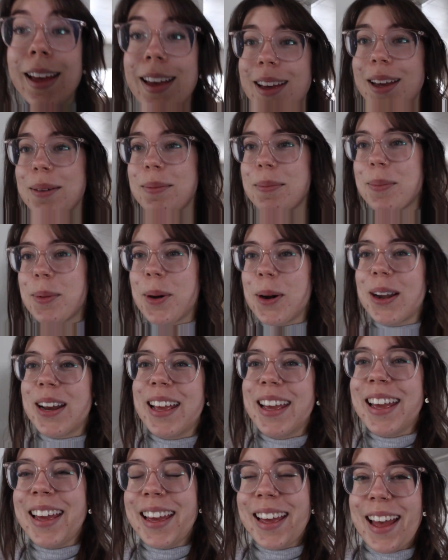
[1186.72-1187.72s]
Good
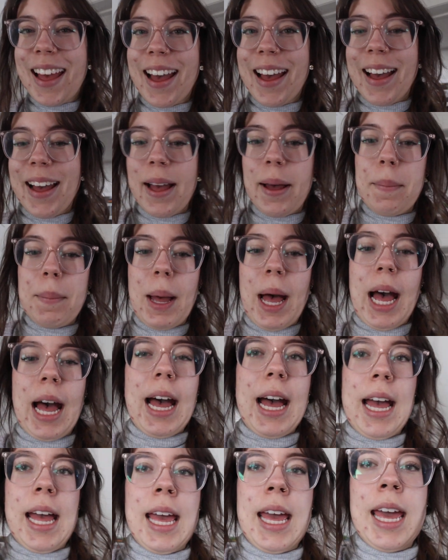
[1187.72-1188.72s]
morning.
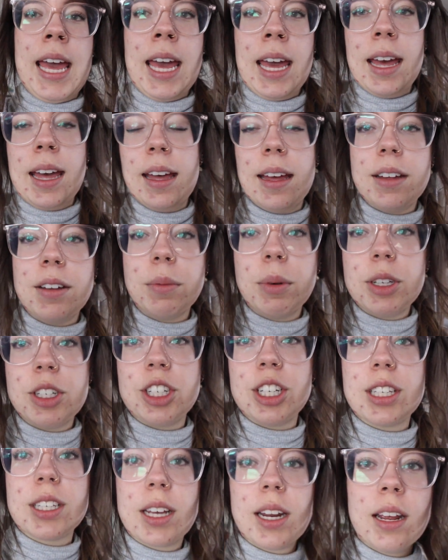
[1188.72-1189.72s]
I was
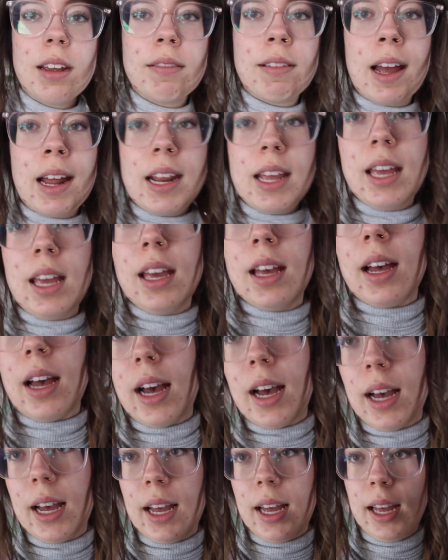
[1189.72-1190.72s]
just getting ready.
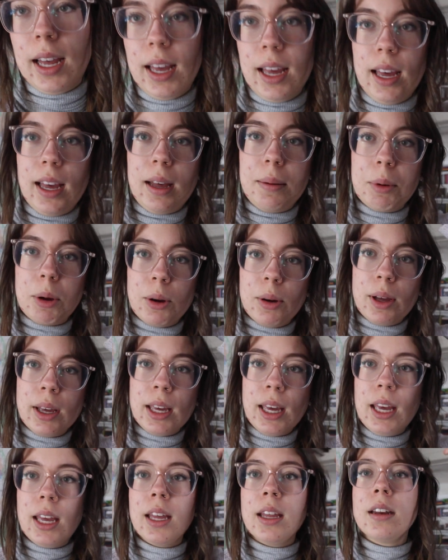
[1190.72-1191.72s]
I am
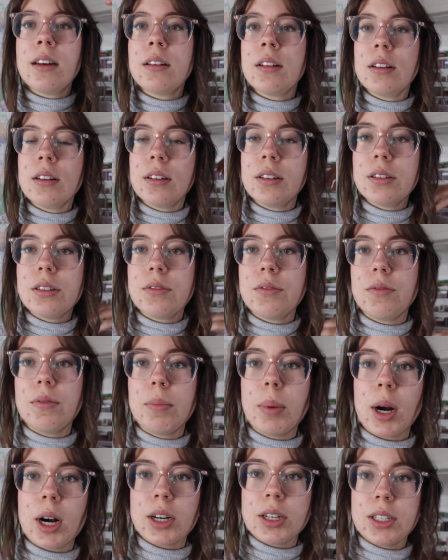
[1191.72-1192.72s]
going in
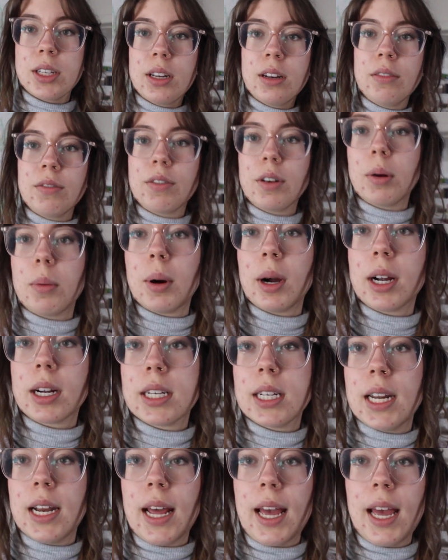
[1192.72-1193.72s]
person for work
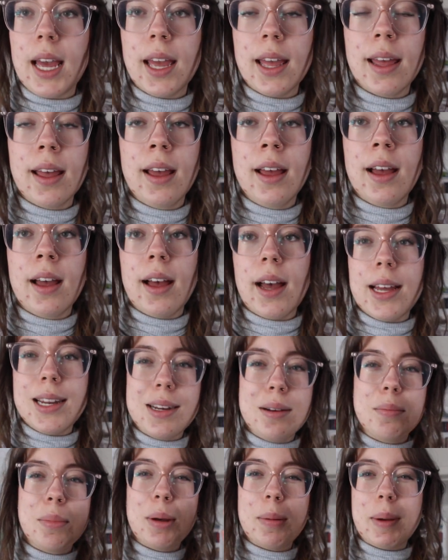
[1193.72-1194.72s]
today. I
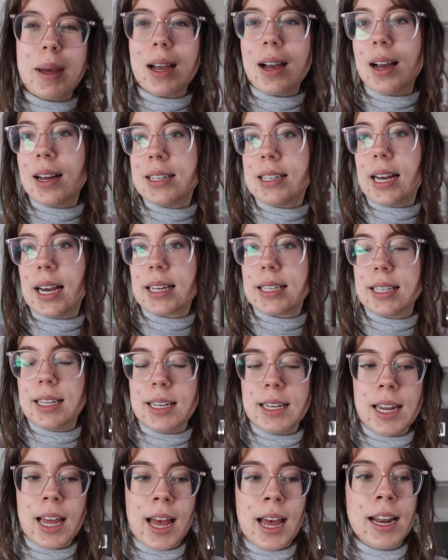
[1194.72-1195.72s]
didn't put my contacts
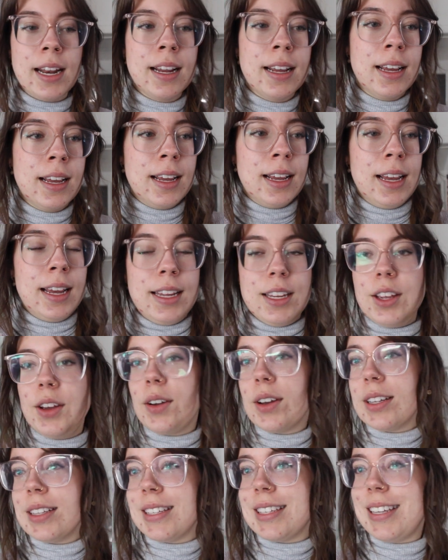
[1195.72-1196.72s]
in yet, and you
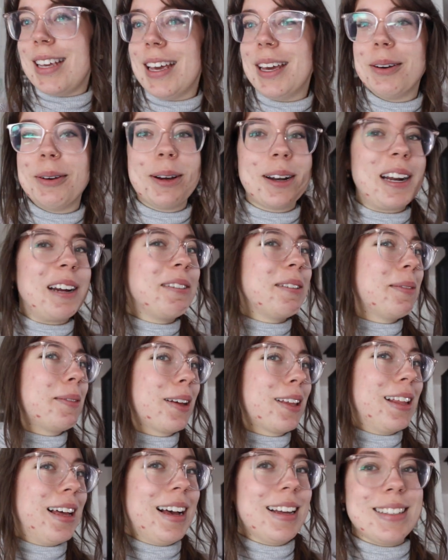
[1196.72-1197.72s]
can see when I wear
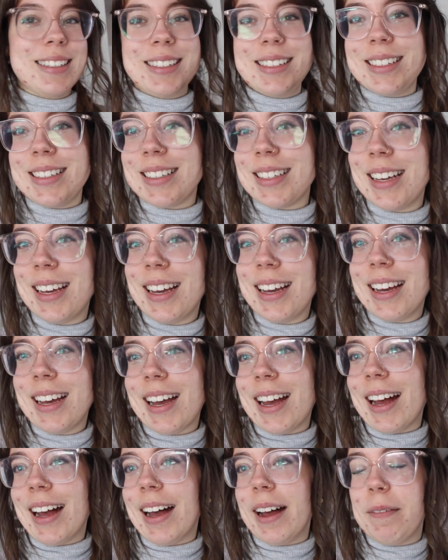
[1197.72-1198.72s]
my glasses,
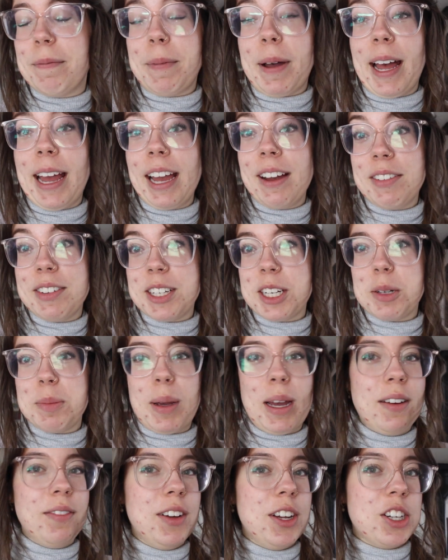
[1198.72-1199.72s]
I have such
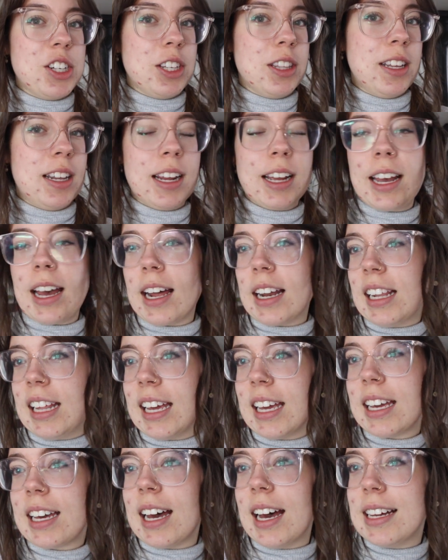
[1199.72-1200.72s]
bad vision that it kind of
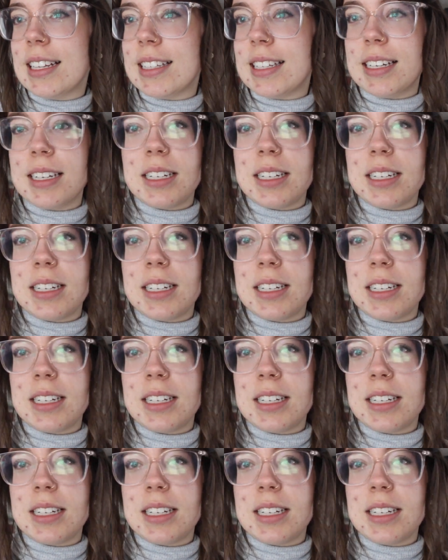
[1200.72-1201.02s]
like cuts